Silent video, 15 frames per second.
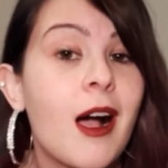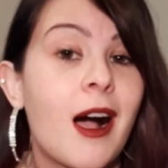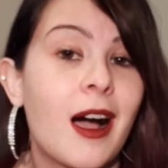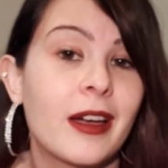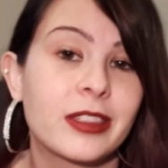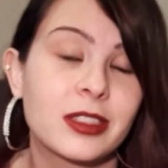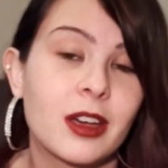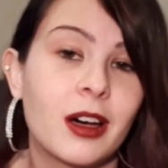
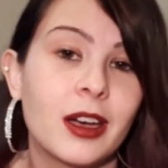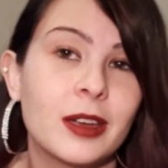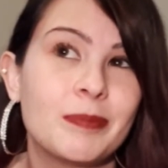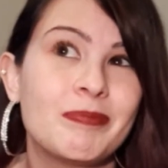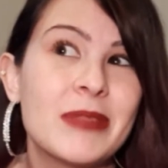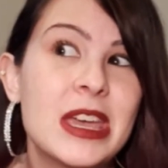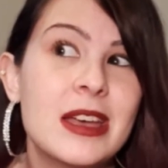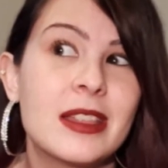I thought
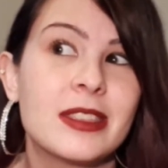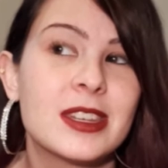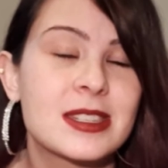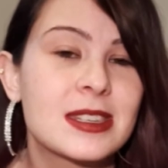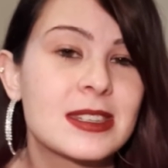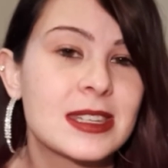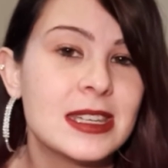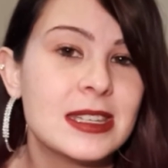this
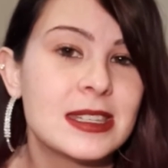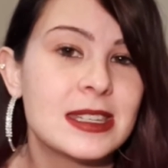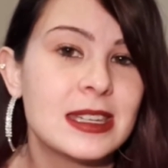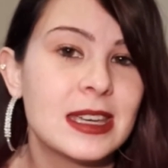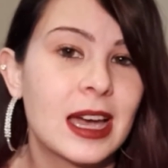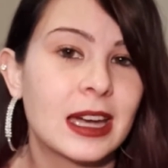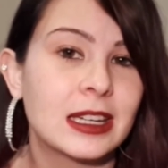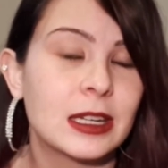is
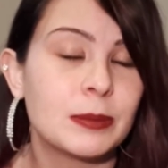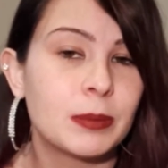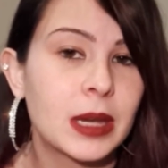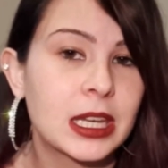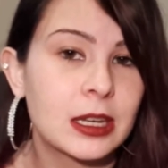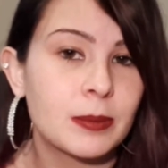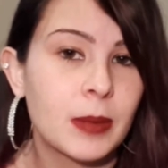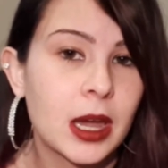easy, I can
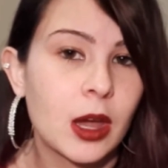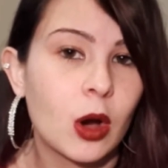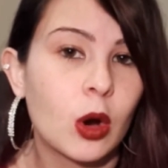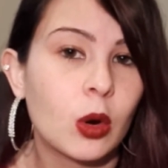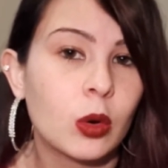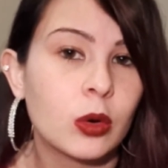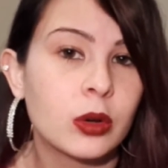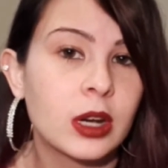make it my
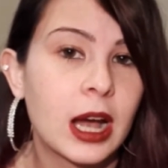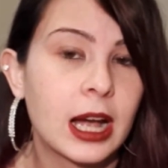own,